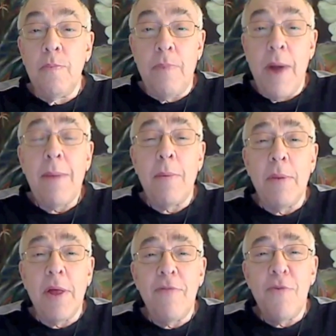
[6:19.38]

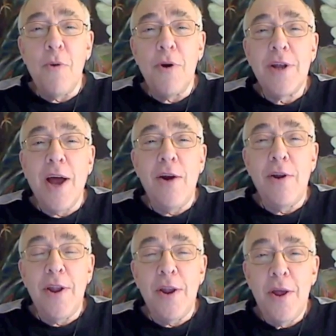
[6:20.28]
probably, if you worked hard
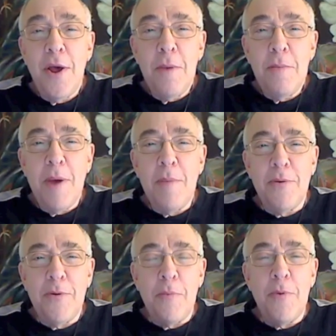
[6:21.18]
at it, be able
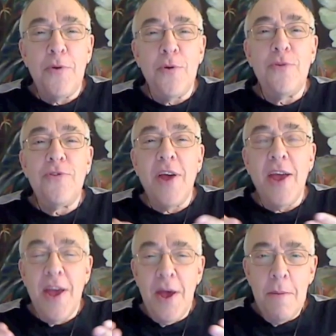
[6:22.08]
to produce
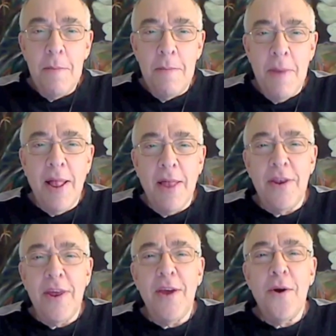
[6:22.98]
a
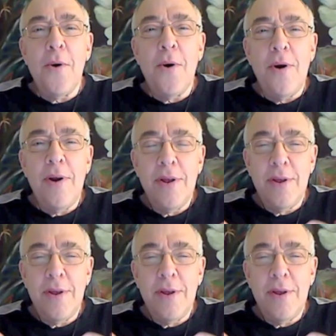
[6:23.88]
melody or